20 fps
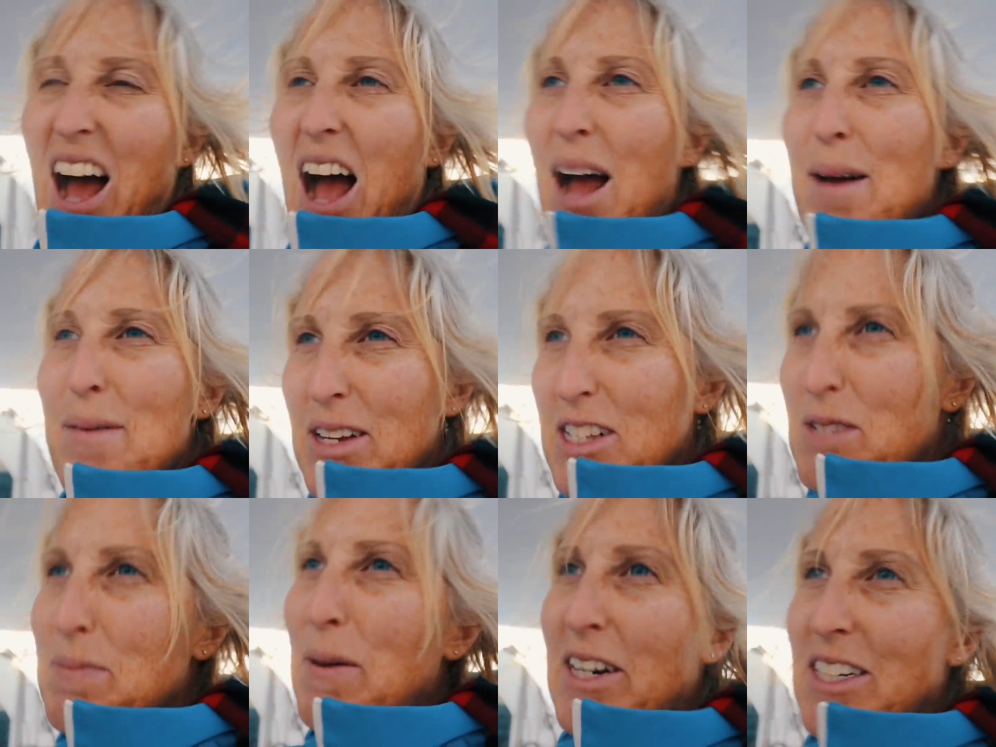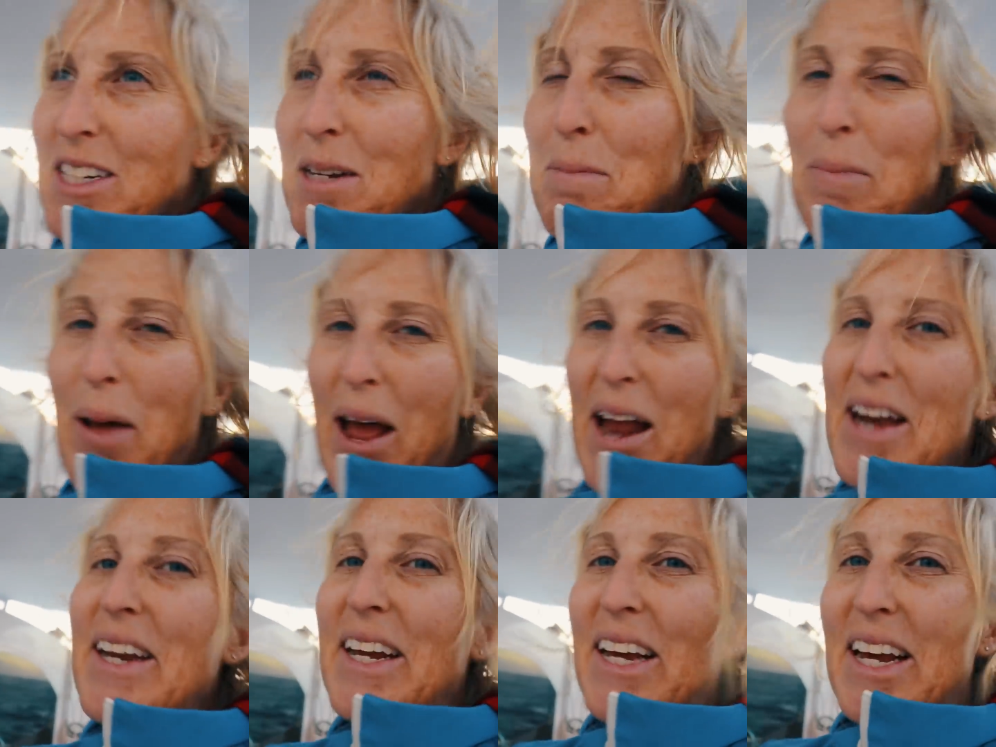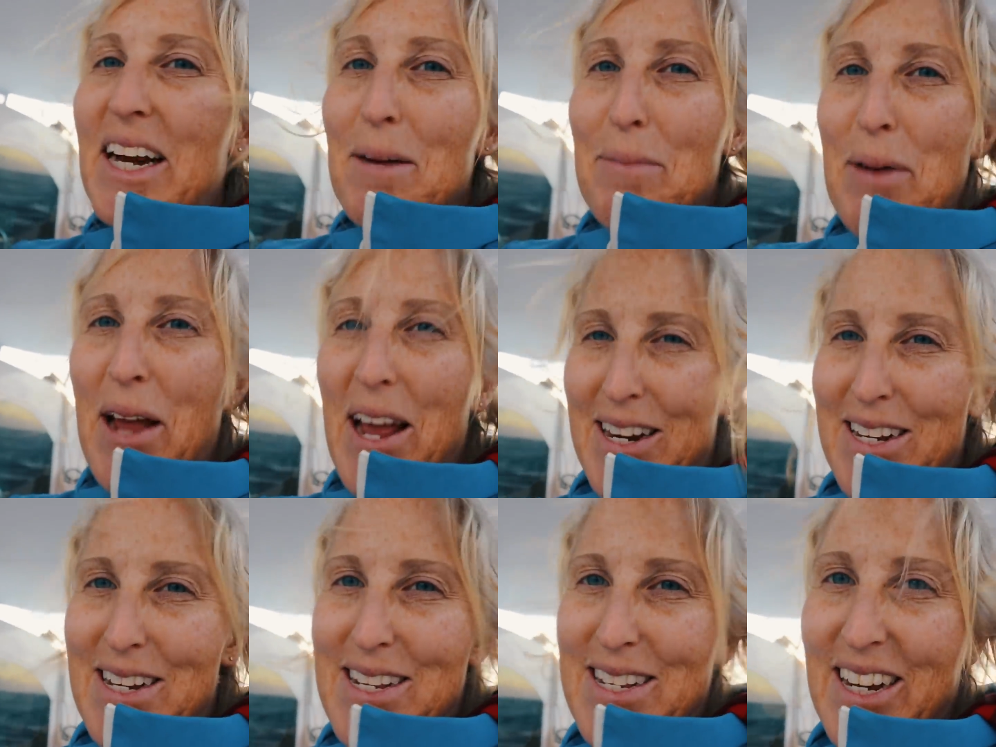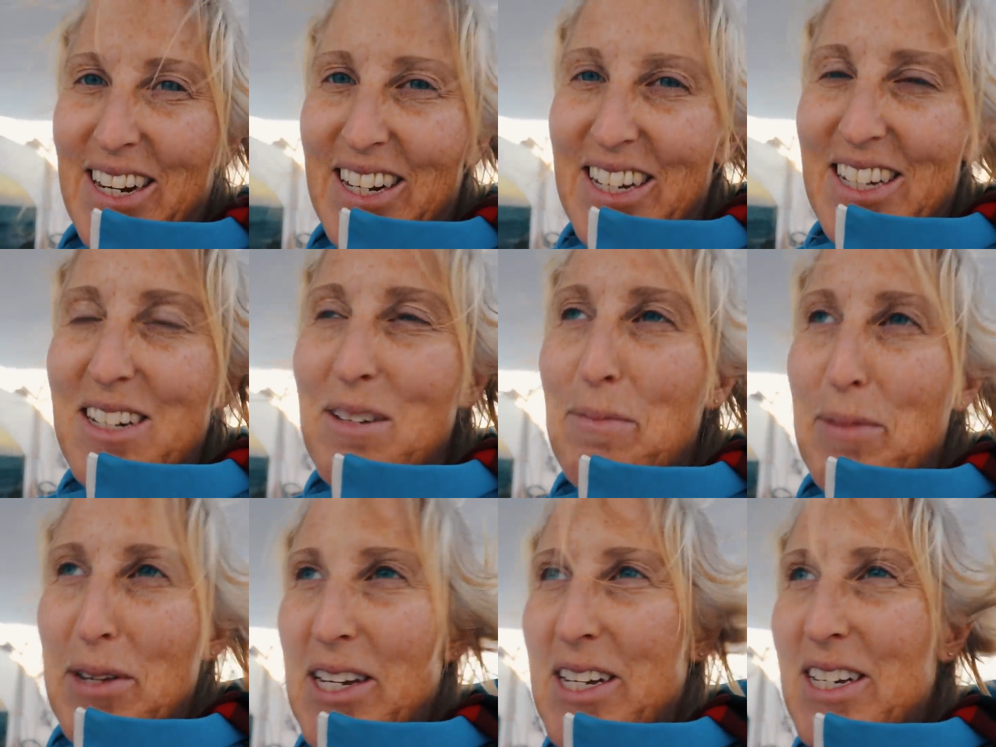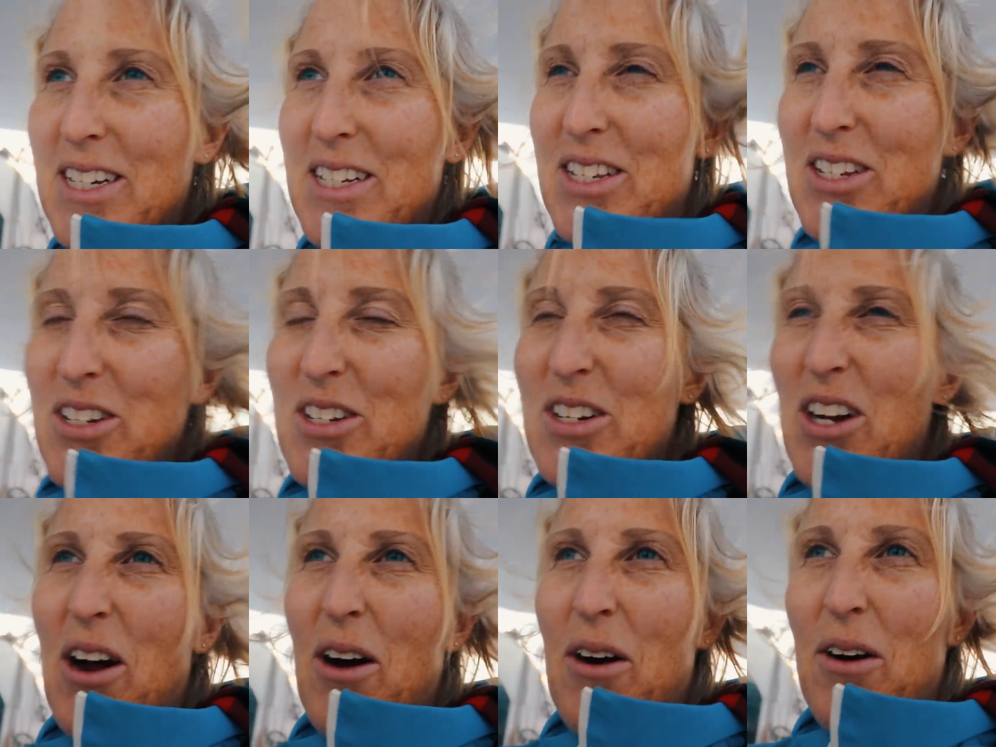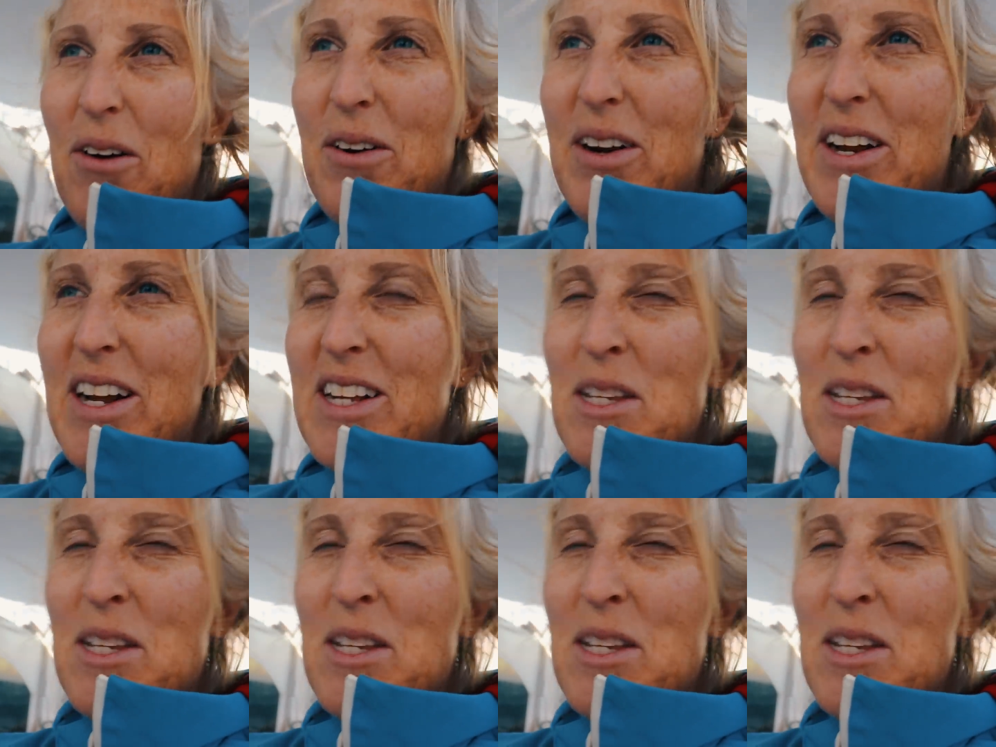I'm expecting Ben to get up any second because, you know,